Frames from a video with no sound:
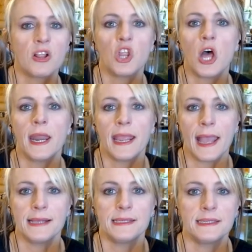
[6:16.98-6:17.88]
lot of
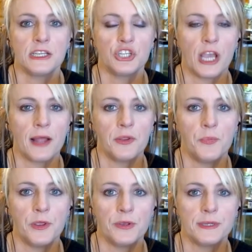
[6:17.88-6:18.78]
cases of child
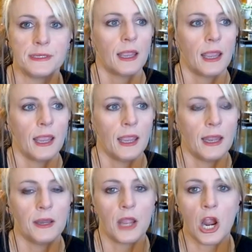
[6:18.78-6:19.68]
abuse,
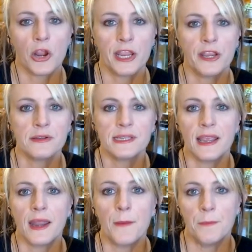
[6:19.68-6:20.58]
and our ears
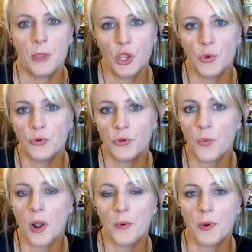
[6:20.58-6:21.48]
get immune to
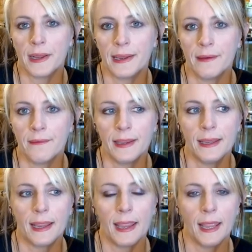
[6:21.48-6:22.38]
what we're
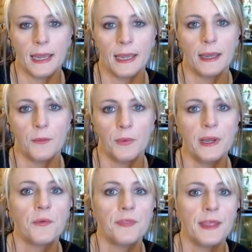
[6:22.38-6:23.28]
hearing, and we
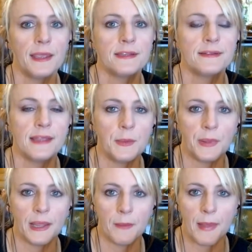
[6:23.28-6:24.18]
don't think as
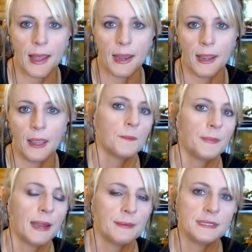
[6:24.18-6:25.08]
deeply about it.
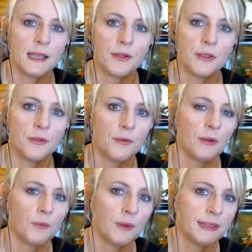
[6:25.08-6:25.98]
But I'm telling
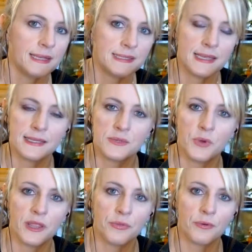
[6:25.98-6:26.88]
you, what these kids
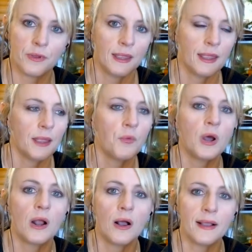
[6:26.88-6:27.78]
went through,
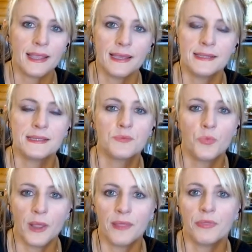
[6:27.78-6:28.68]
what our kids
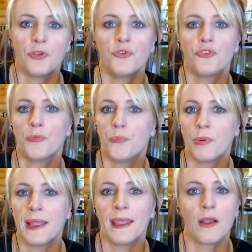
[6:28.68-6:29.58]
went through should
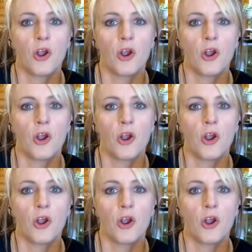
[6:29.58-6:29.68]
break our